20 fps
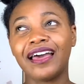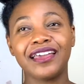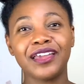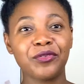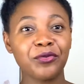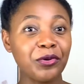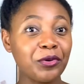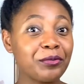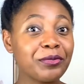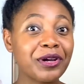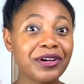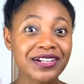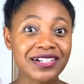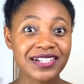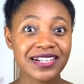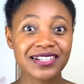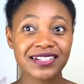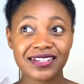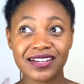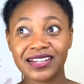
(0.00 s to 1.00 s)
it will be
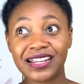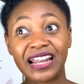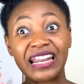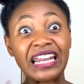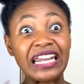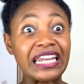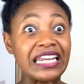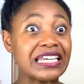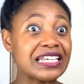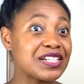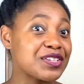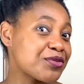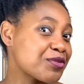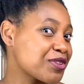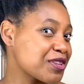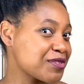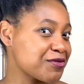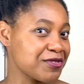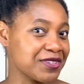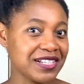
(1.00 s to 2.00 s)
consistent at least for
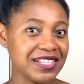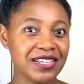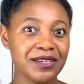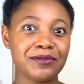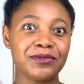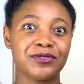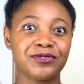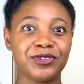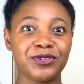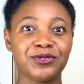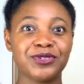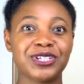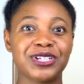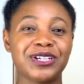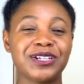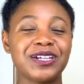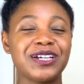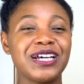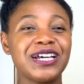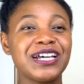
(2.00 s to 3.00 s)
the foreseeable
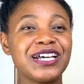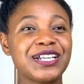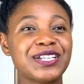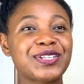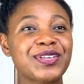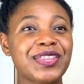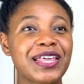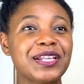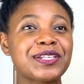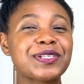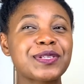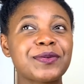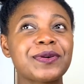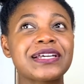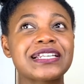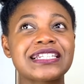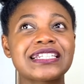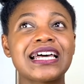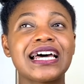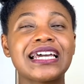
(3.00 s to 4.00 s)
future. So that's so
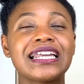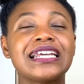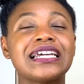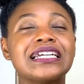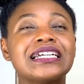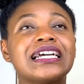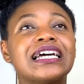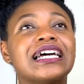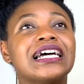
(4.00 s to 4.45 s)
exciting.